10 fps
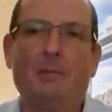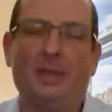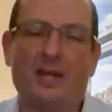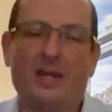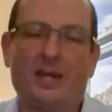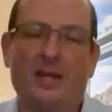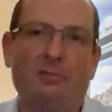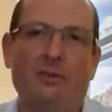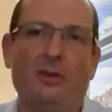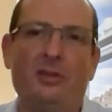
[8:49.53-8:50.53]
But that's just the
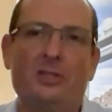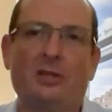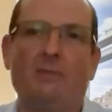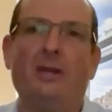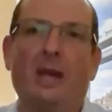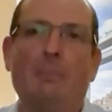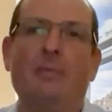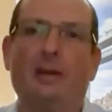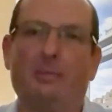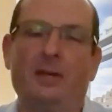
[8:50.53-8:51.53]
first of a
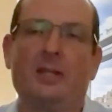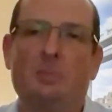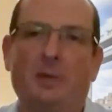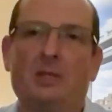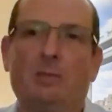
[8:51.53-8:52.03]
number that we expect